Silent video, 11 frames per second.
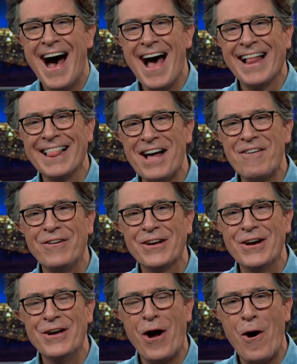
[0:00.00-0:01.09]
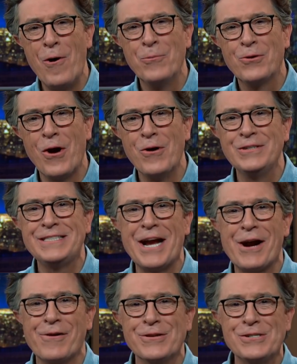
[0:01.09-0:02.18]
I love a good homegrown
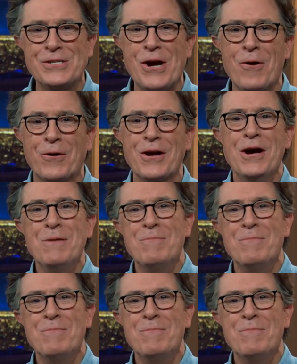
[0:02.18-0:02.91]
terrorist joke.